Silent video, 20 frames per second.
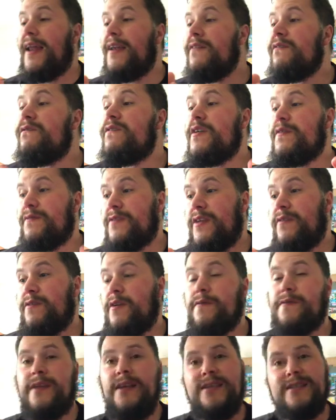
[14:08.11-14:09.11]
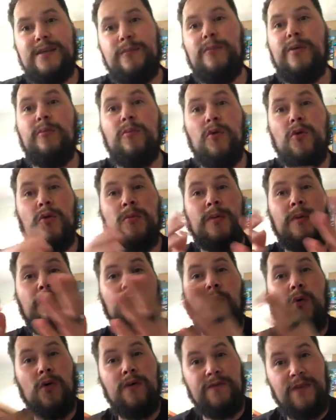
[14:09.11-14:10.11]
of 50-50. Some people are going to be
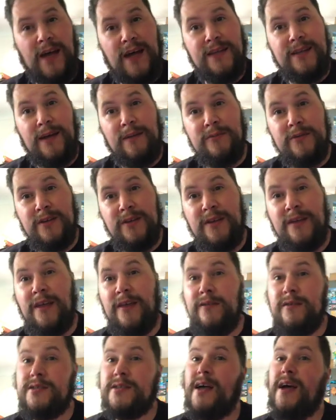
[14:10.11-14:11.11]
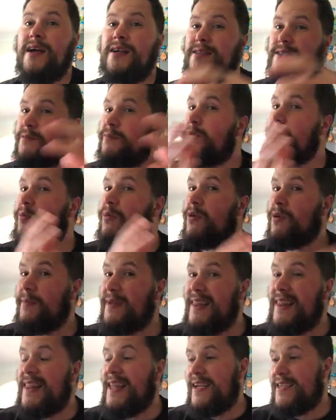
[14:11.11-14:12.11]
more fat adapted than others, and some people are going to
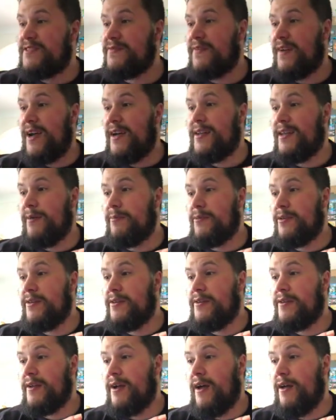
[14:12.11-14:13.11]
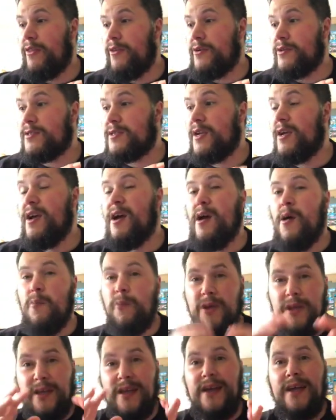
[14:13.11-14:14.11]
be less fat adapted to others.
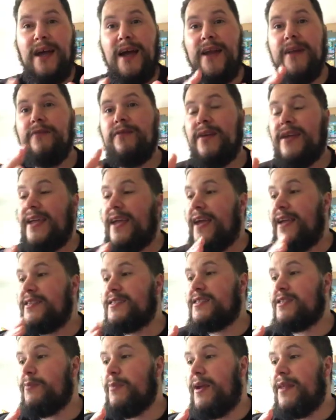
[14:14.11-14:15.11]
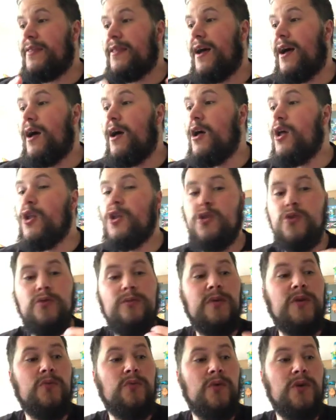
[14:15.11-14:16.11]
But you can kind of guesstimate that.
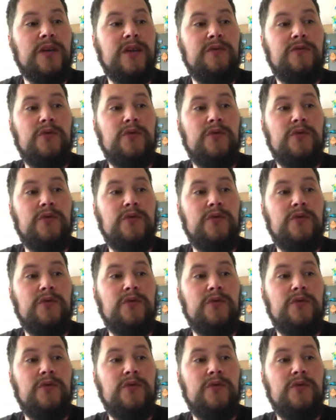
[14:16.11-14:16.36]
Lumen will give